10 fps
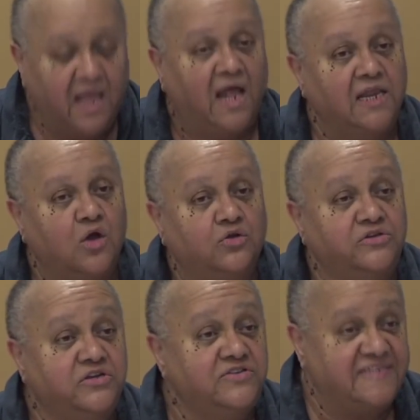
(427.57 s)
A local
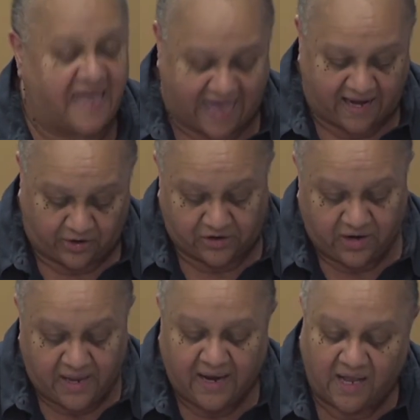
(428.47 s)
news anchor
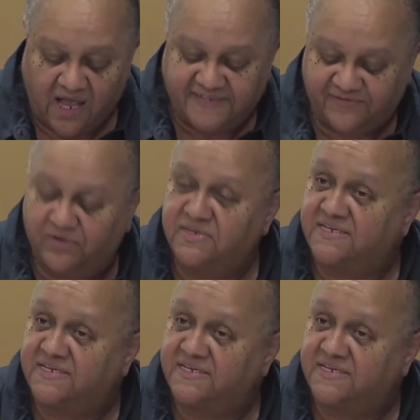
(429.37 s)
cuts from